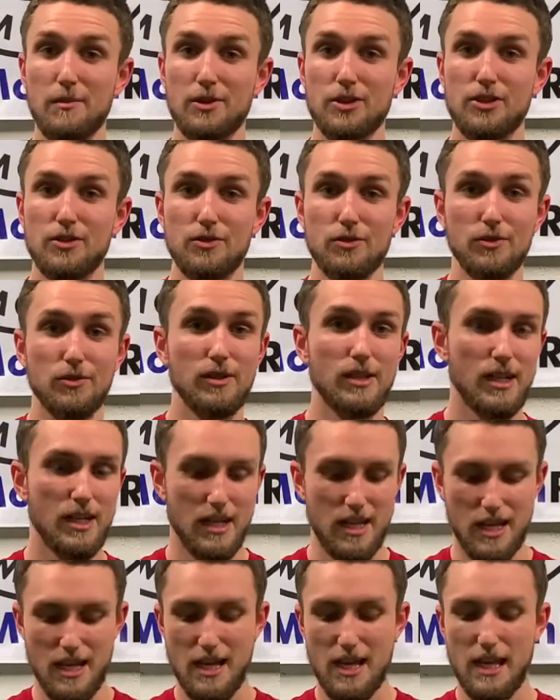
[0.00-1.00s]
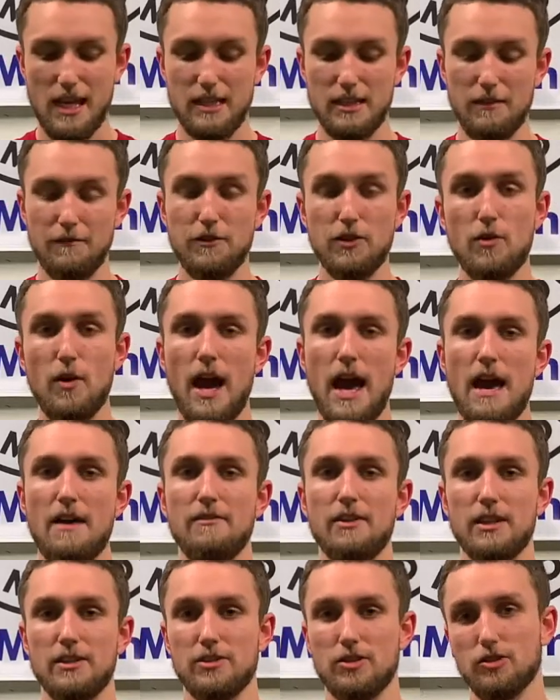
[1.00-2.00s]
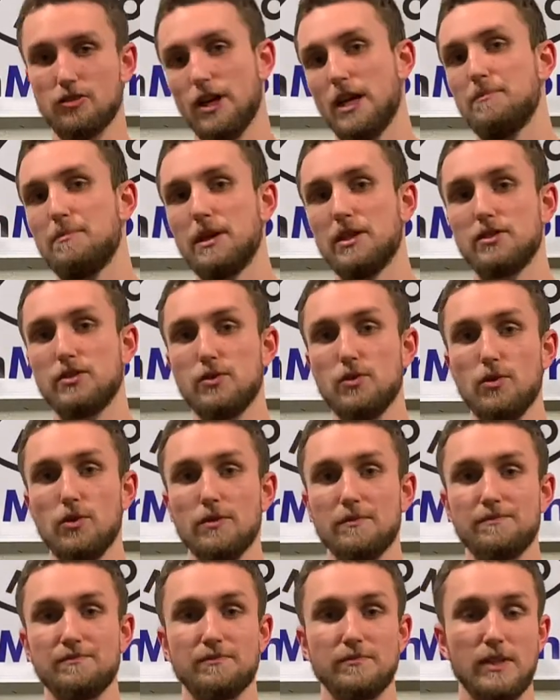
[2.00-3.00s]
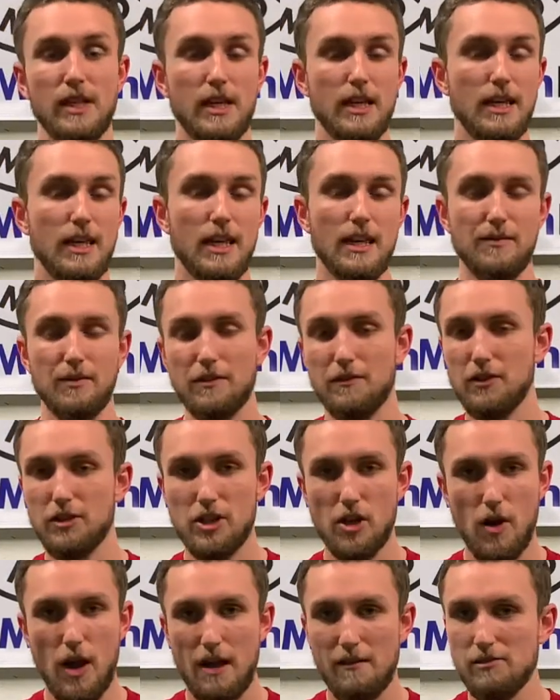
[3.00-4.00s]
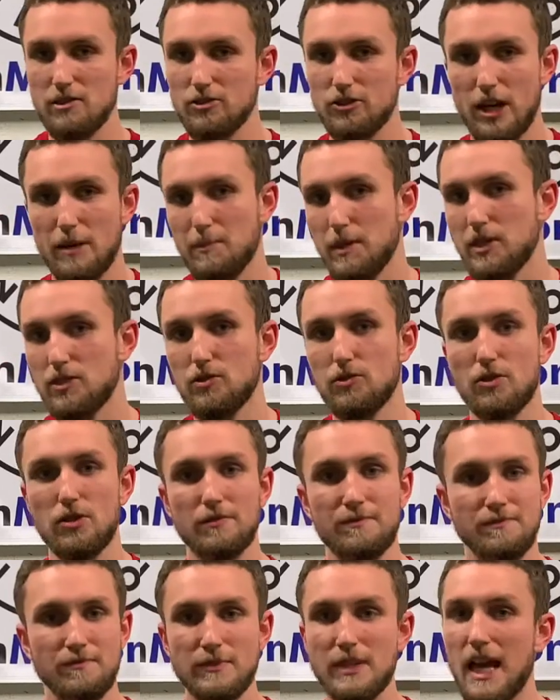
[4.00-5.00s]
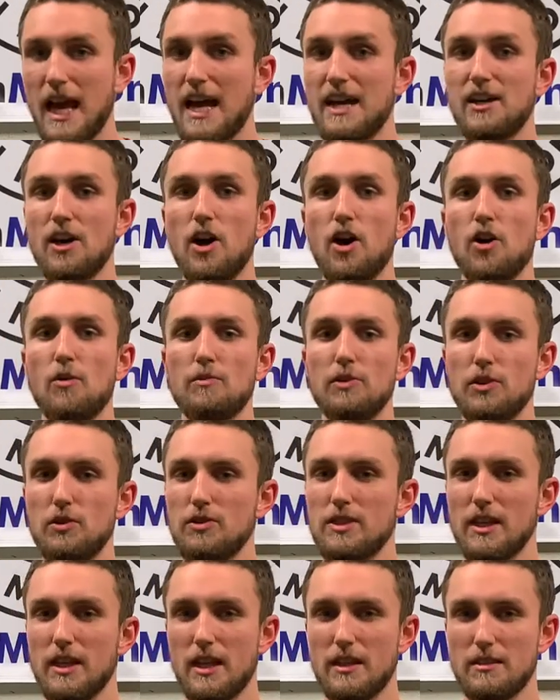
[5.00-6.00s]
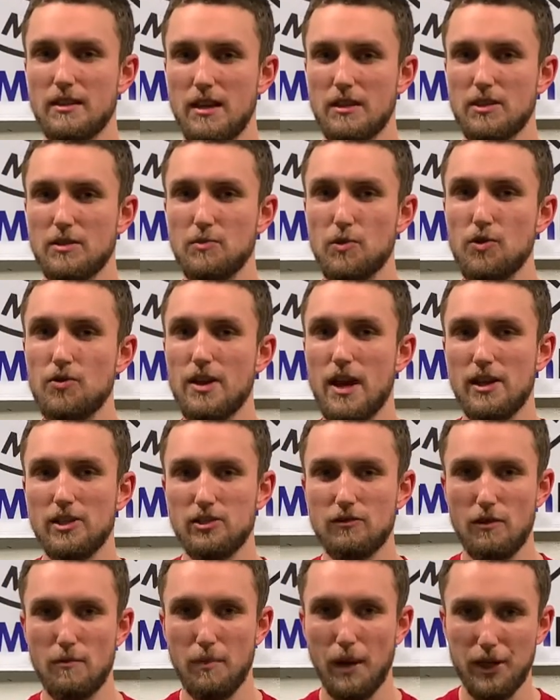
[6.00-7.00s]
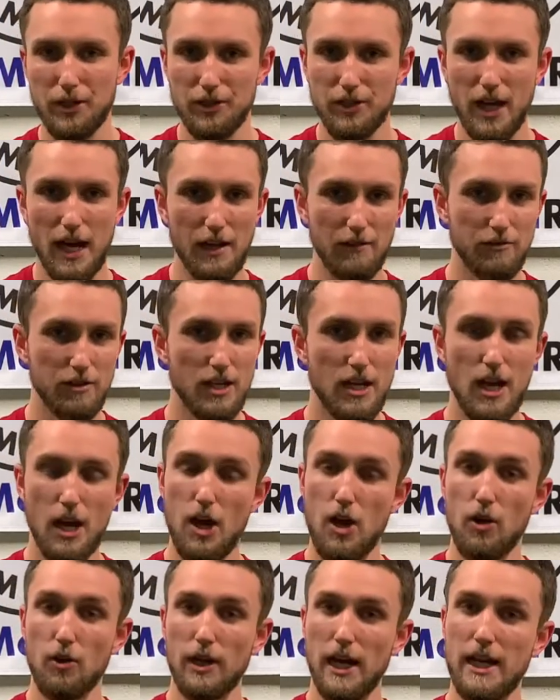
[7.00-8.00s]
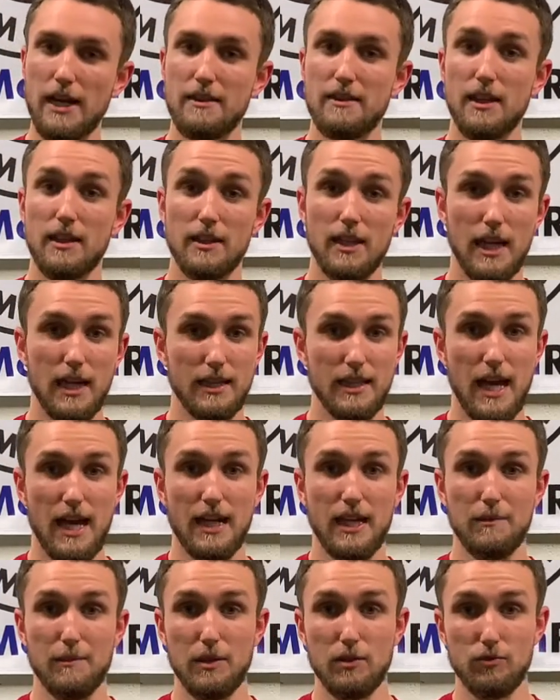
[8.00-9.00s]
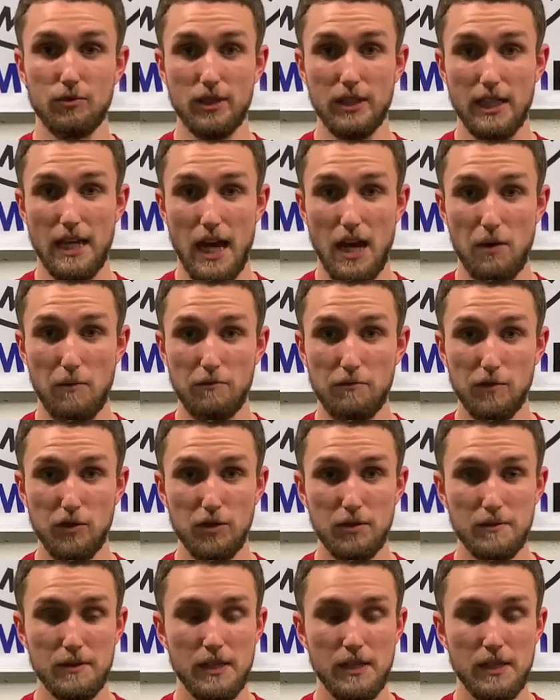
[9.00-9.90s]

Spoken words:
2 is if you have a scraping tool. Even if you don't have a scraping tool at home, using a smooth edge of a butter knife or anything like that can be really helpful.